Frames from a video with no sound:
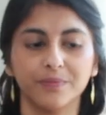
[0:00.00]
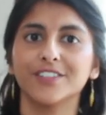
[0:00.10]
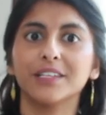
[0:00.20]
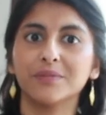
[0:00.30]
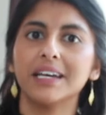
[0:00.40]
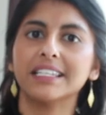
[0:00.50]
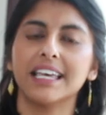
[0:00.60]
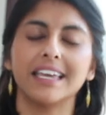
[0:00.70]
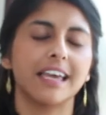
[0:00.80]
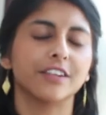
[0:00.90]
So that's why I
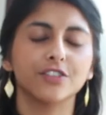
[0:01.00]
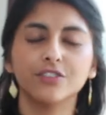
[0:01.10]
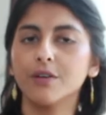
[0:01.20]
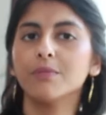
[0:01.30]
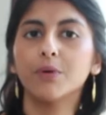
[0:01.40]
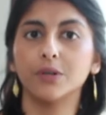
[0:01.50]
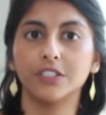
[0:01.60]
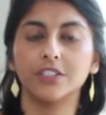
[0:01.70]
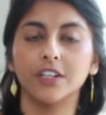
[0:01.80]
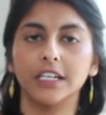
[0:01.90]
say again, it's so
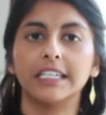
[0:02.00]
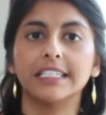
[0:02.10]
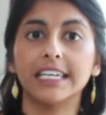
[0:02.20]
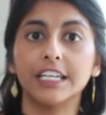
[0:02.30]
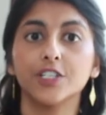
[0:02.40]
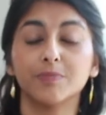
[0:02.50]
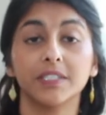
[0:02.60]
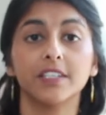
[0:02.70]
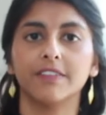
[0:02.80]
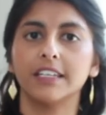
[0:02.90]
important to look into each
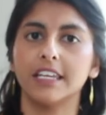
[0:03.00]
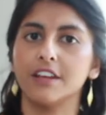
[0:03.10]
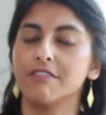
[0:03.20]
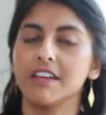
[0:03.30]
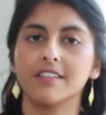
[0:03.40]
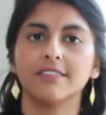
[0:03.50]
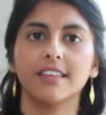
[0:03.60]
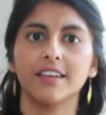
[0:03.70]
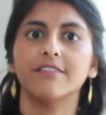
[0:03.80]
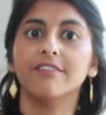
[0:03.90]
specific deanery because
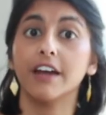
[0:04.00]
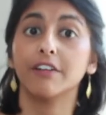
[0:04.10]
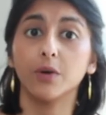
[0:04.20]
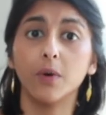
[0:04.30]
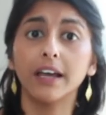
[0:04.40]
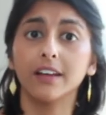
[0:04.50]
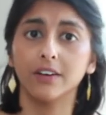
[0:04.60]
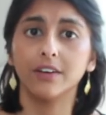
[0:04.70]
they can vary quite a